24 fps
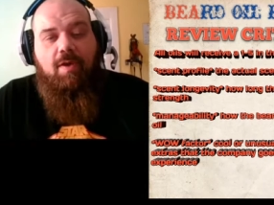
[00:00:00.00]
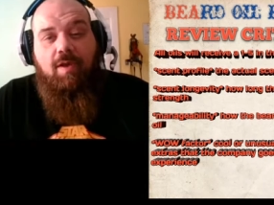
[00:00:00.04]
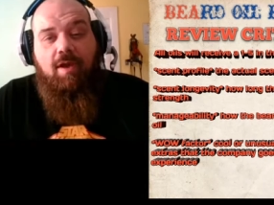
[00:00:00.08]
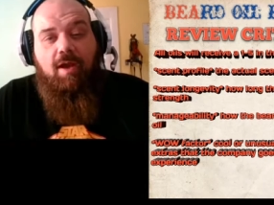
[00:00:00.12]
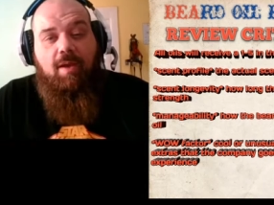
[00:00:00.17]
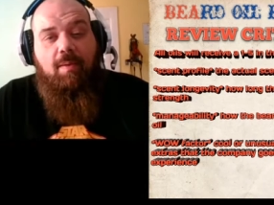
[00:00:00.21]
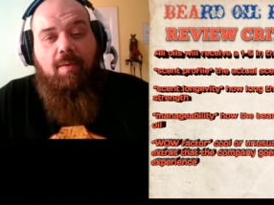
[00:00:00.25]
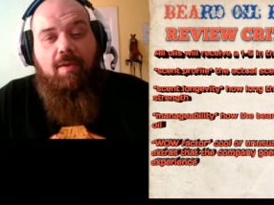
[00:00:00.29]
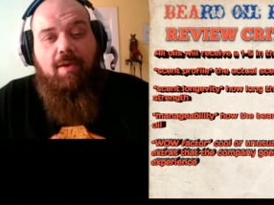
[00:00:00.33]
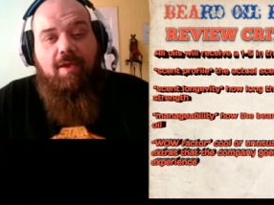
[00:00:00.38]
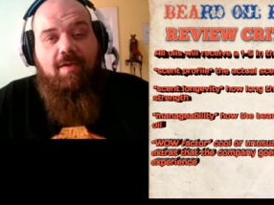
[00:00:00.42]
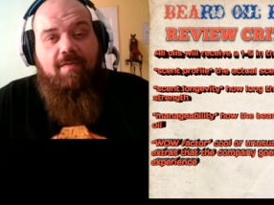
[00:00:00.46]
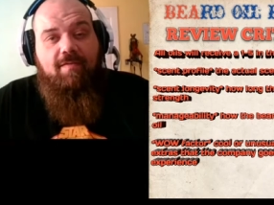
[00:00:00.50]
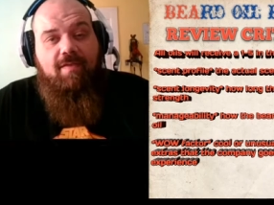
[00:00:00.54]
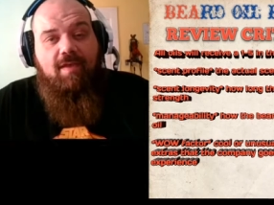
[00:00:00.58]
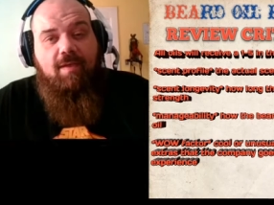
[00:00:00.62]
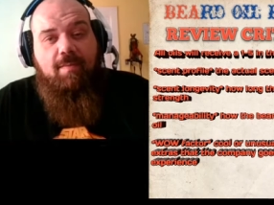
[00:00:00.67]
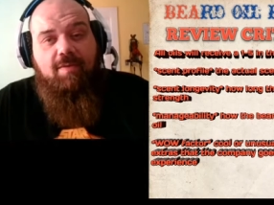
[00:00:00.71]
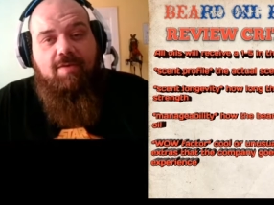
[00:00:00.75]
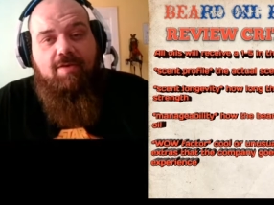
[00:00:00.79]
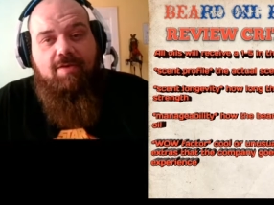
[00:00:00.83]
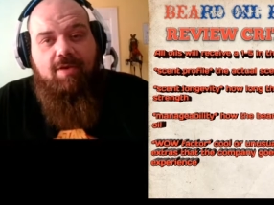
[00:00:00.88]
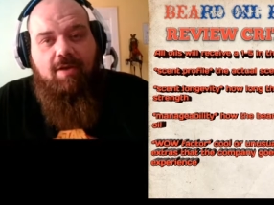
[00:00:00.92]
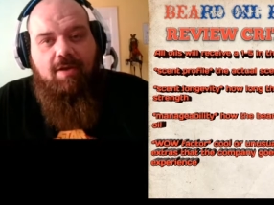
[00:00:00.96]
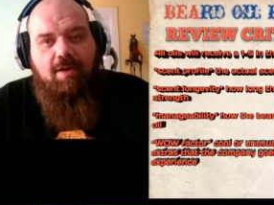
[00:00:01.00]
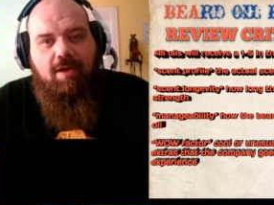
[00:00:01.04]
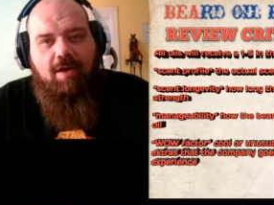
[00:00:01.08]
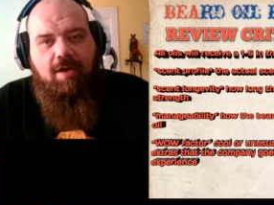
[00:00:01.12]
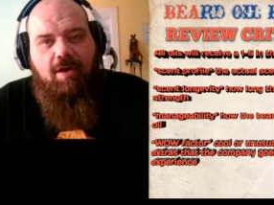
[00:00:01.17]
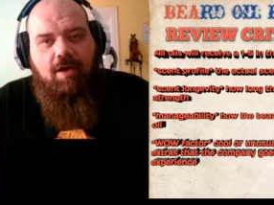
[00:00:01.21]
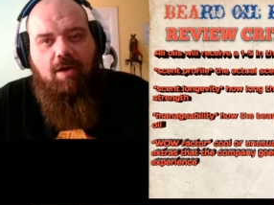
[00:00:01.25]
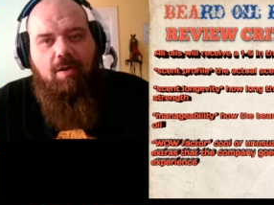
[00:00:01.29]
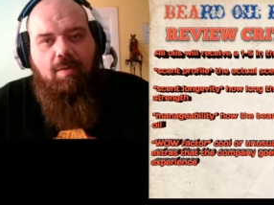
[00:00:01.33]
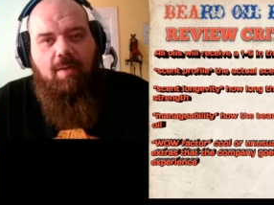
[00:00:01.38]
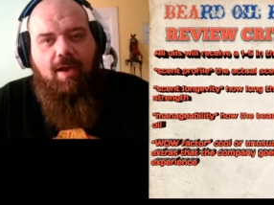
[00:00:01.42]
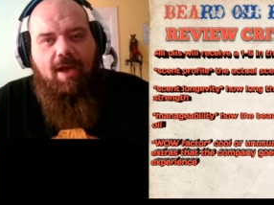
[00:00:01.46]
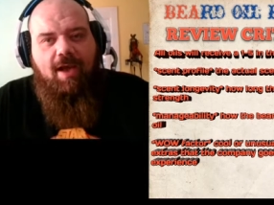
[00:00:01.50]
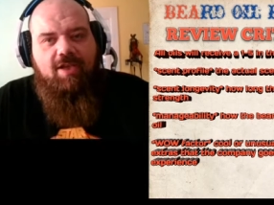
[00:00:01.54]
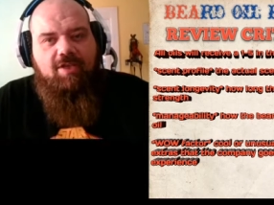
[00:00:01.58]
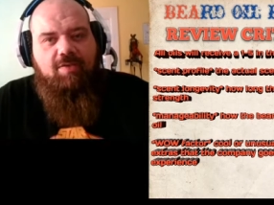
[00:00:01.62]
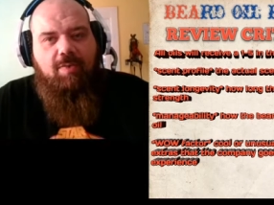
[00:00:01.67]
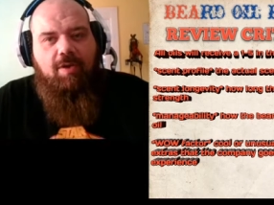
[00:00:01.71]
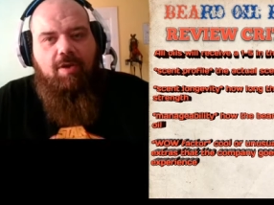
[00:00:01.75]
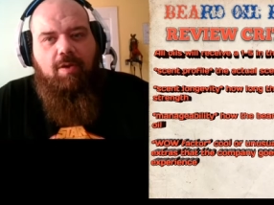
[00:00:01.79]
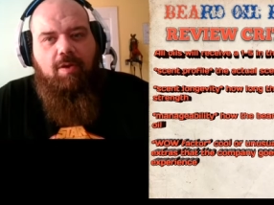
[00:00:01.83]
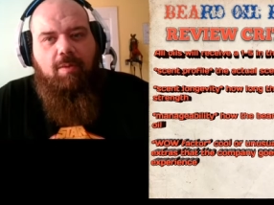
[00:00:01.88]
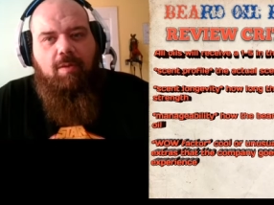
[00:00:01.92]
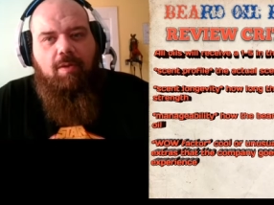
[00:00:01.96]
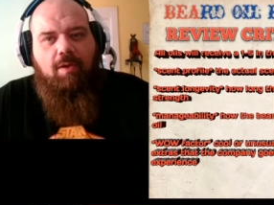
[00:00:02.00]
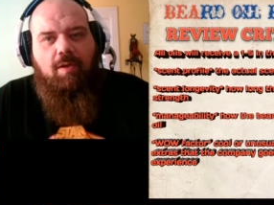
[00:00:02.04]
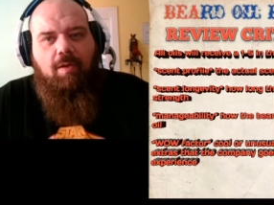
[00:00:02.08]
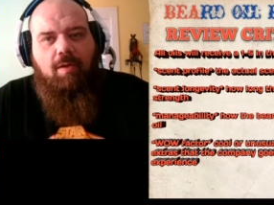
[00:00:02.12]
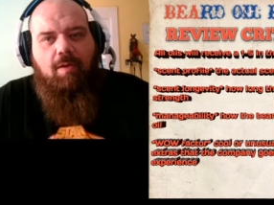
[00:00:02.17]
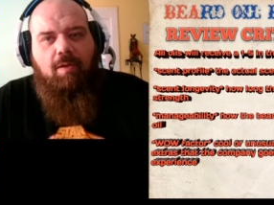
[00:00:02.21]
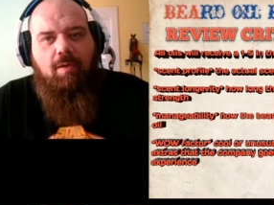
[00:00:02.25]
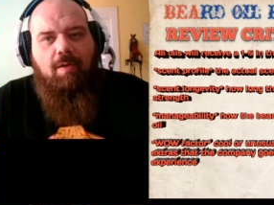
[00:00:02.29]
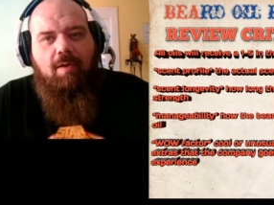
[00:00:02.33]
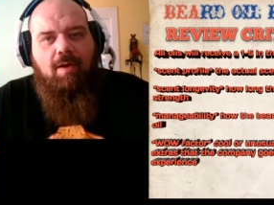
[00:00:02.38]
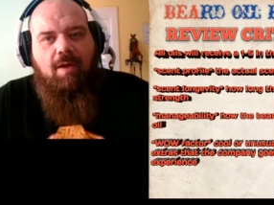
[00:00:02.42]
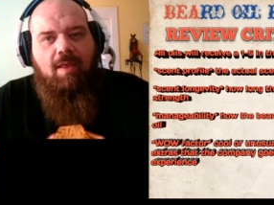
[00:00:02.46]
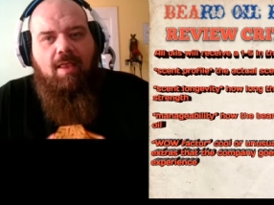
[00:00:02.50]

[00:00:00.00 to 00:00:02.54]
and I will give them, as we go along.